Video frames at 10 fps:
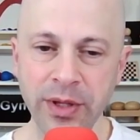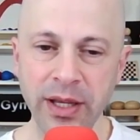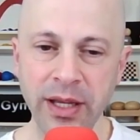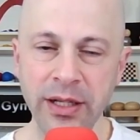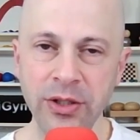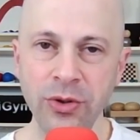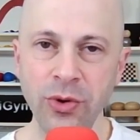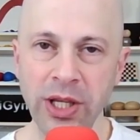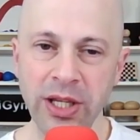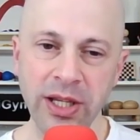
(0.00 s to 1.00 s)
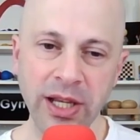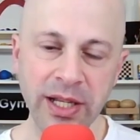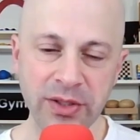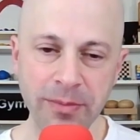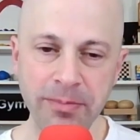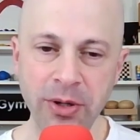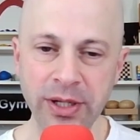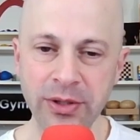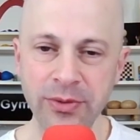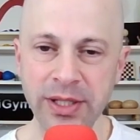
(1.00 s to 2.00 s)
and duly his
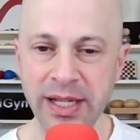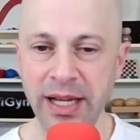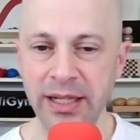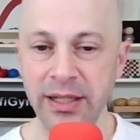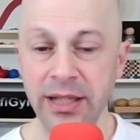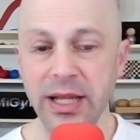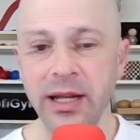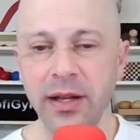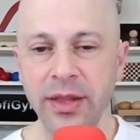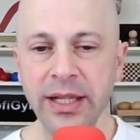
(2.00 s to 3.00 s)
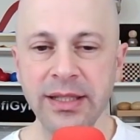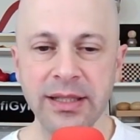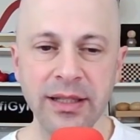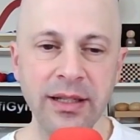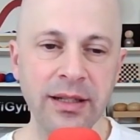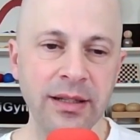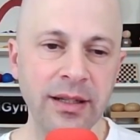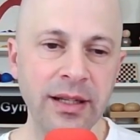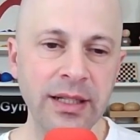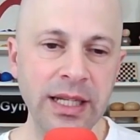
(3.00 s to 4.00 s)
opponent resigned. That's
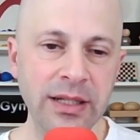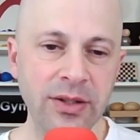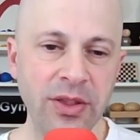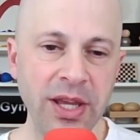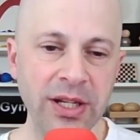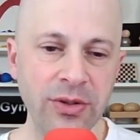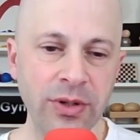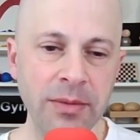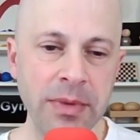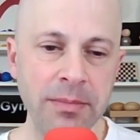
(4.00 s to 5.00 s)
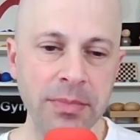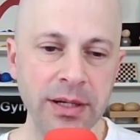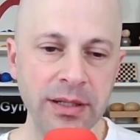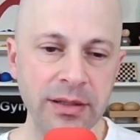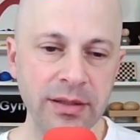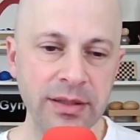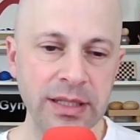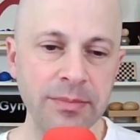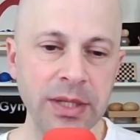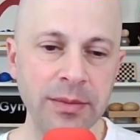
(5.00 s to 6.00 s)
a neat thing to remember.
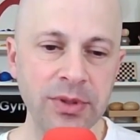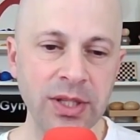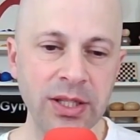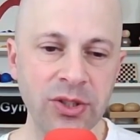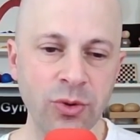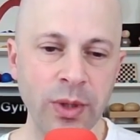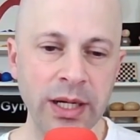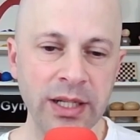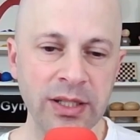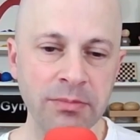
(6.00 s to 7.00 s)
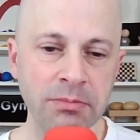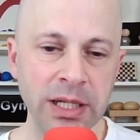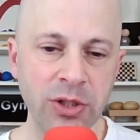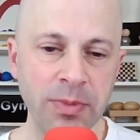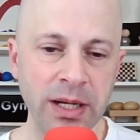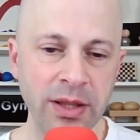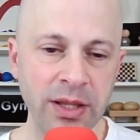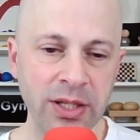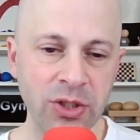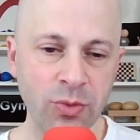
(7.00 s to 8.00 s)
Sometimes this square is much better
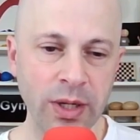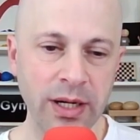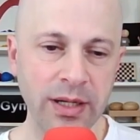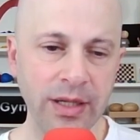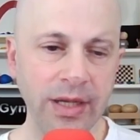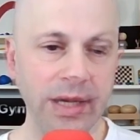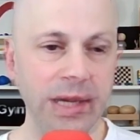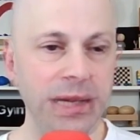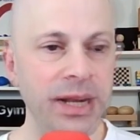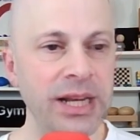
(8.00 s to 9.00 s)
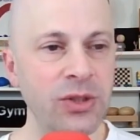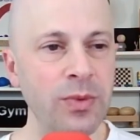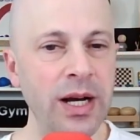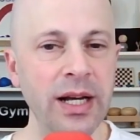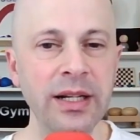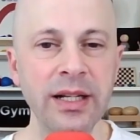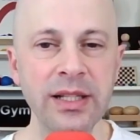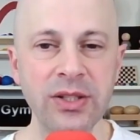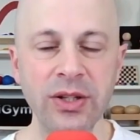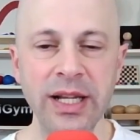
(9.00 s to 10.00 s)
than this square. The next one
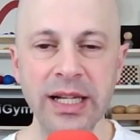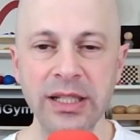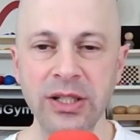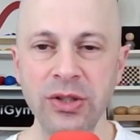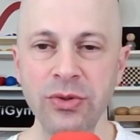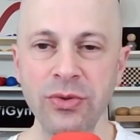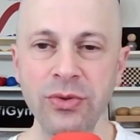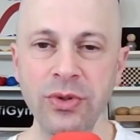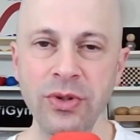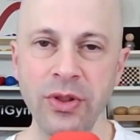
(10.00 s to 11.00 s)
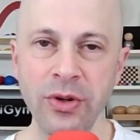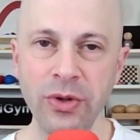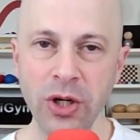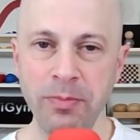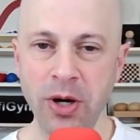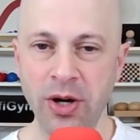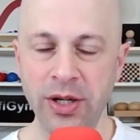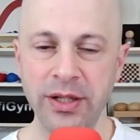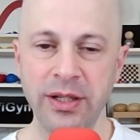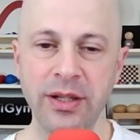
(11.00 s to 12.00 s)
is connected to the rook
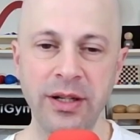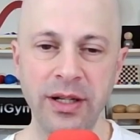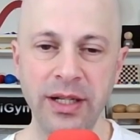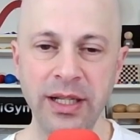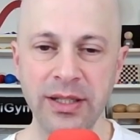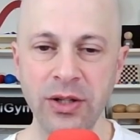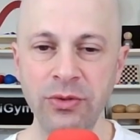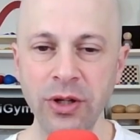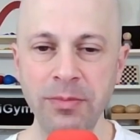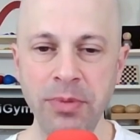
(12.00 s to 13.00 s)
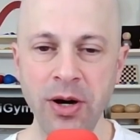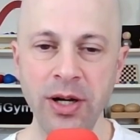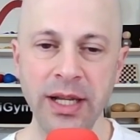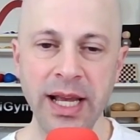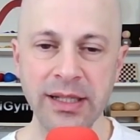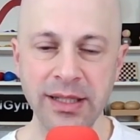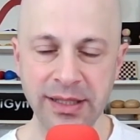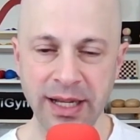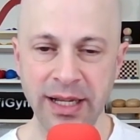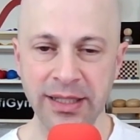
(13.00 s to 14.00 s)
pawn. It's a rook pawn
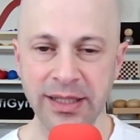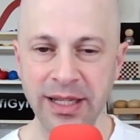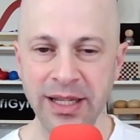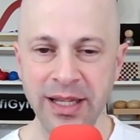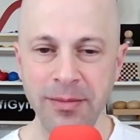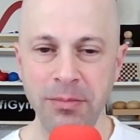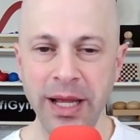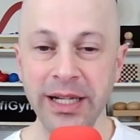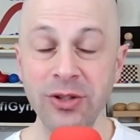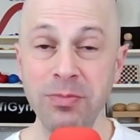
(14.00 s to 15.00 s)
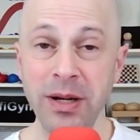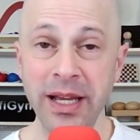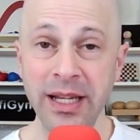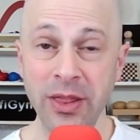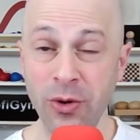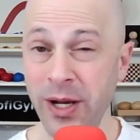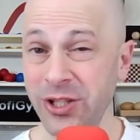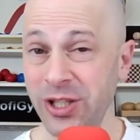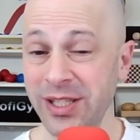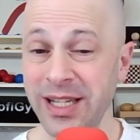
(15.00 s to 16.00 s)
exercise. Black to play, and the
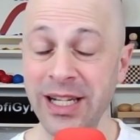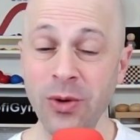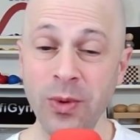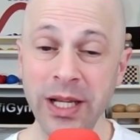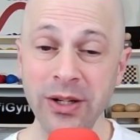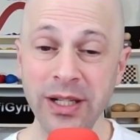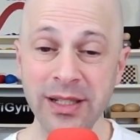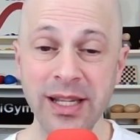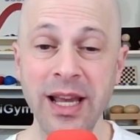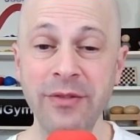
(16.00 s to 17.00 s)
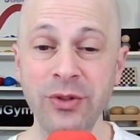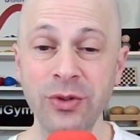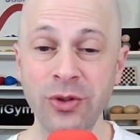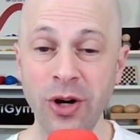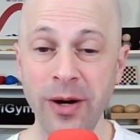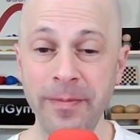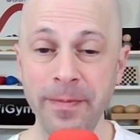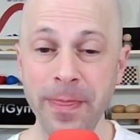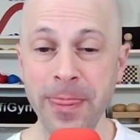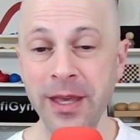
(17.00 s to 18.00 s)
question is, can he win or does he have to draw?
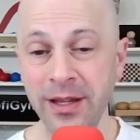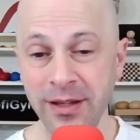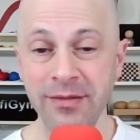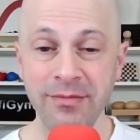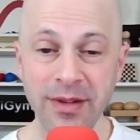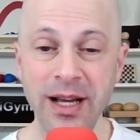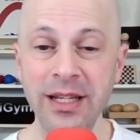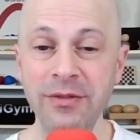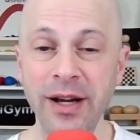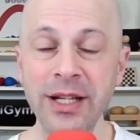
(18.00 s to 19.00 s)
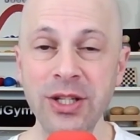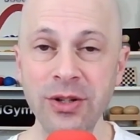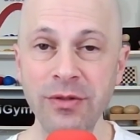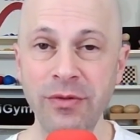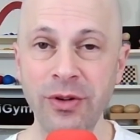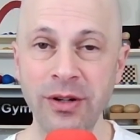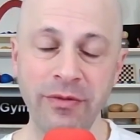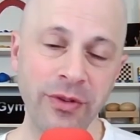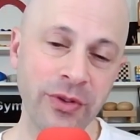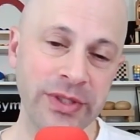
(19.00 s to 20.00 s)
I invite you for a
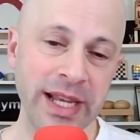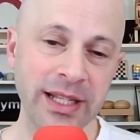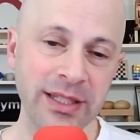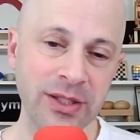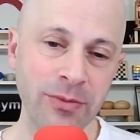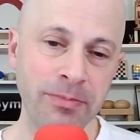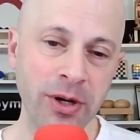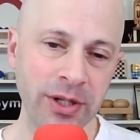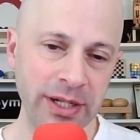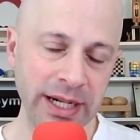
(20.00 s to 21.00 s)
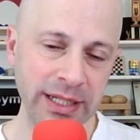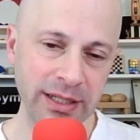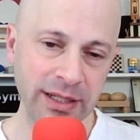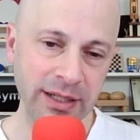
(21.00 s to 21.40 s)
few seconds to ponder it.